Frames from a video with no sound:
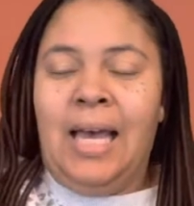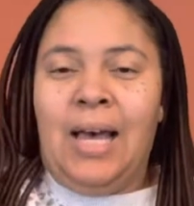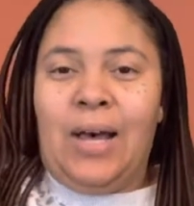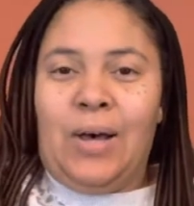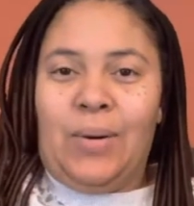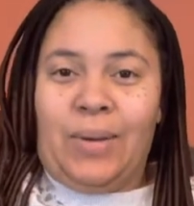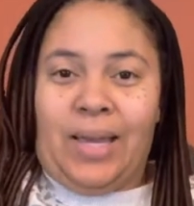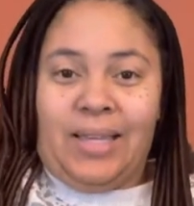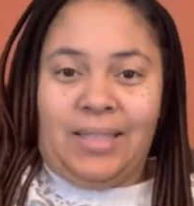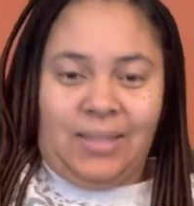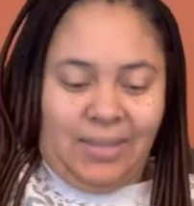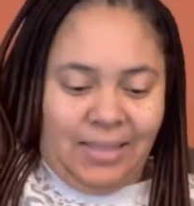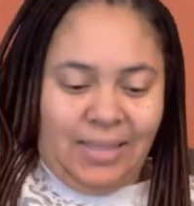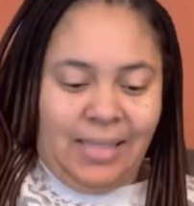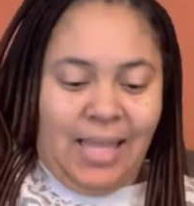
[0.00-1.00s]
Okay, so
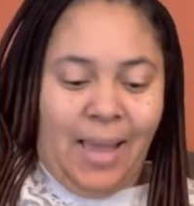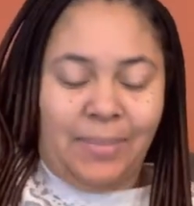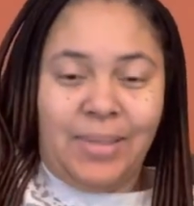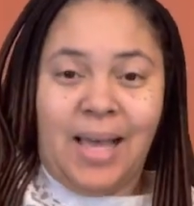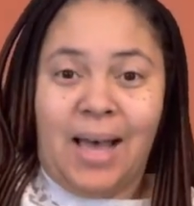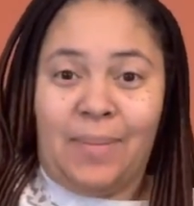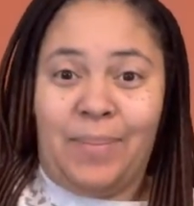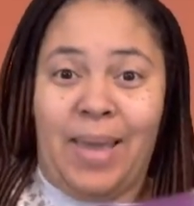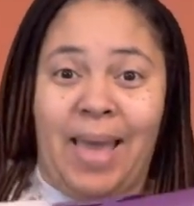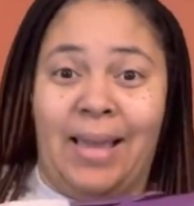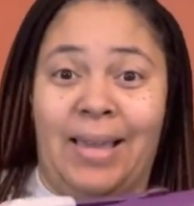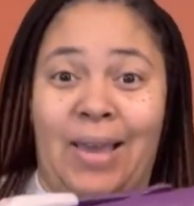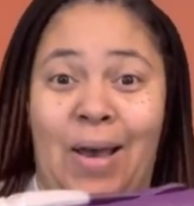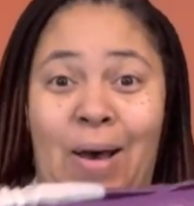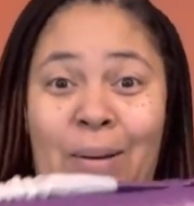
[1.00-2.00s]
it's a laptop
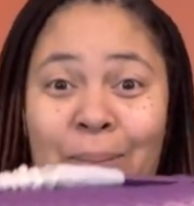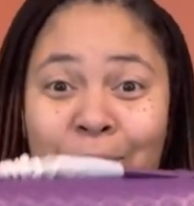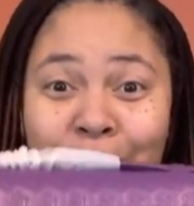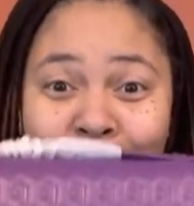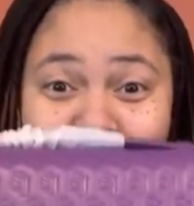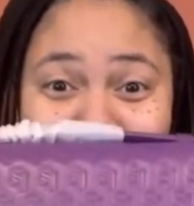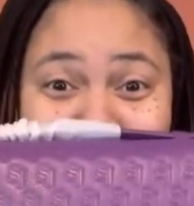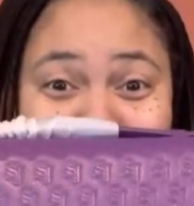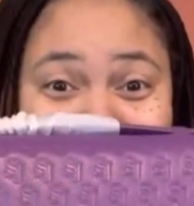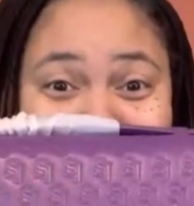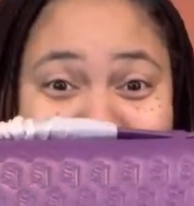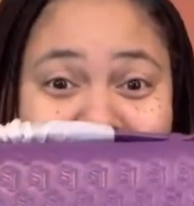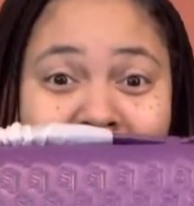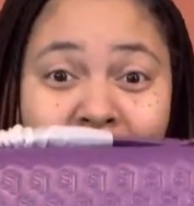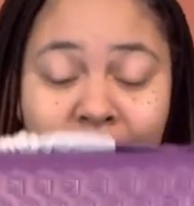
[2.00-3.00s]
bag, y'all.
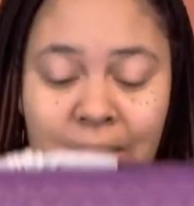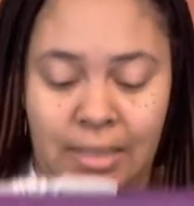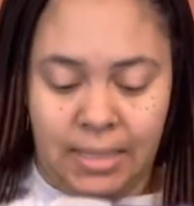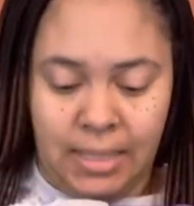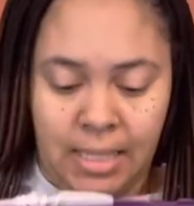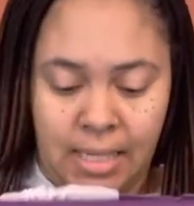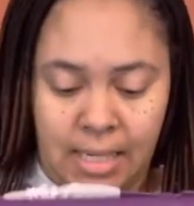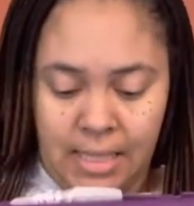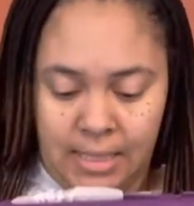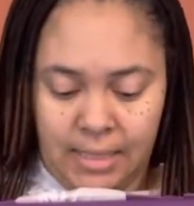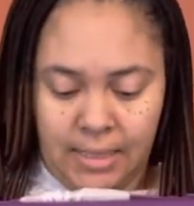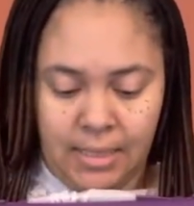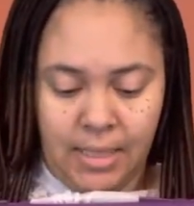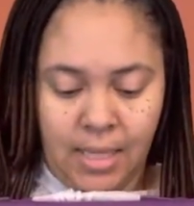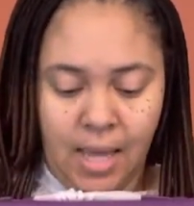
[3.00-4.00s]
Can y'all see this?
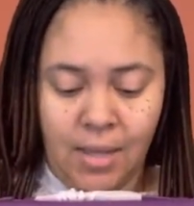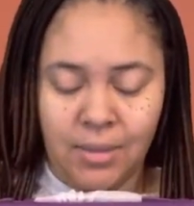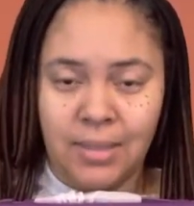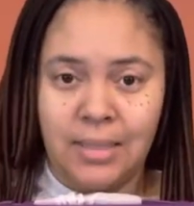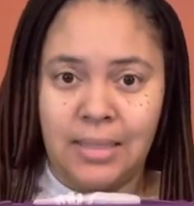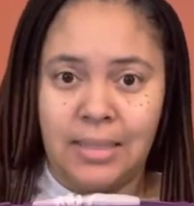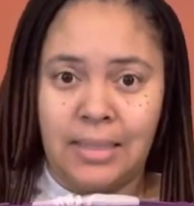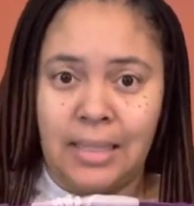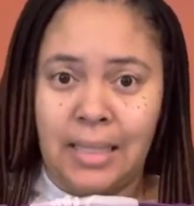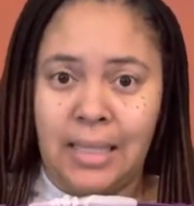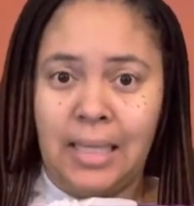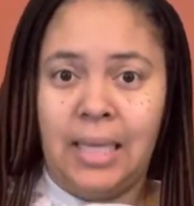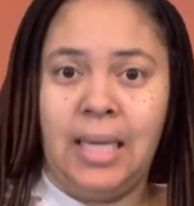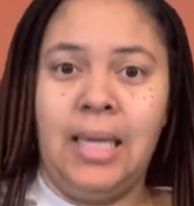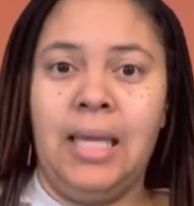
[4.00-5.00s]
Do y'all see?
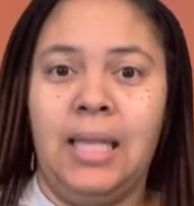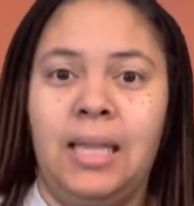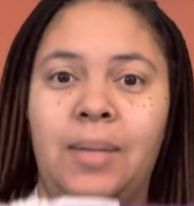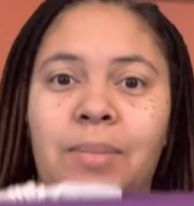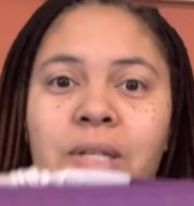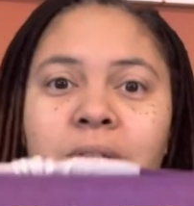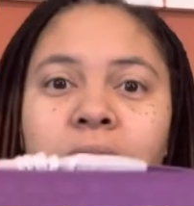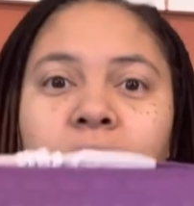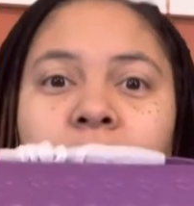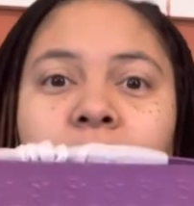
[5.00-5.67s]
Let me show you.